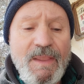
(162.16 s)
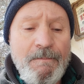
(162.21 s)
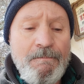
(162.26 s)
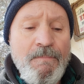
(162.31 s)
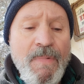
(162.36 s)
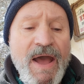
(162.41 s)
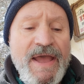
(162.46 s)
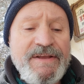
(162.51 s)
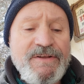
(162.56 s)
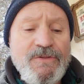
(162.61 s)

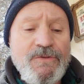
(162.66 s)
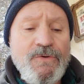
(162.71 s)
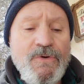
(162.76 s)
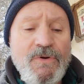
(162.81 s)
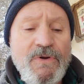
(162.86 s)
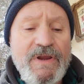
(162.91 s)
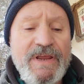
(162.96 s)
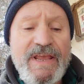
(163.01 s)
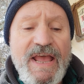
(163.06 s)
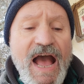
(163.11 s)
My
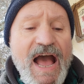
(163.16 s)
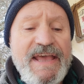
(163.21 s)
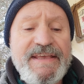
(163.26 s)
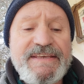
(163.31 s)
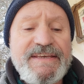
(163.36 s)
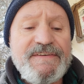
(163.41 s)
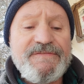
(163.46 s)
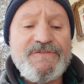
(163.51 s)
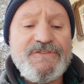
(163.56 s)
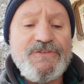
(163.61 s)
glory I
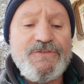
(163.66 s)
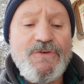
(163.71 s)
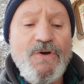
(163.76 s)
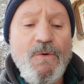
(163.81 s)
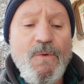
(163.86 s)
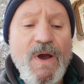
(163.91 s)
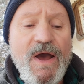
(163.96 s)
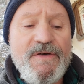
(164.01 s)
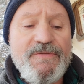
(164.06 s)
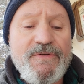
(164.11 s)
give to
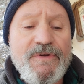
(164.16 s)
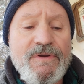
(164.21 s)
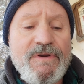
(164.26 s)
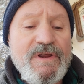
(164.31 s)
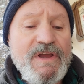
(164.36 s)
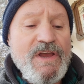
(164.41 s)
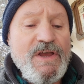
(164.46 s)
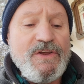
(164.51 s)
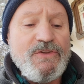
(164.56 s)
no other,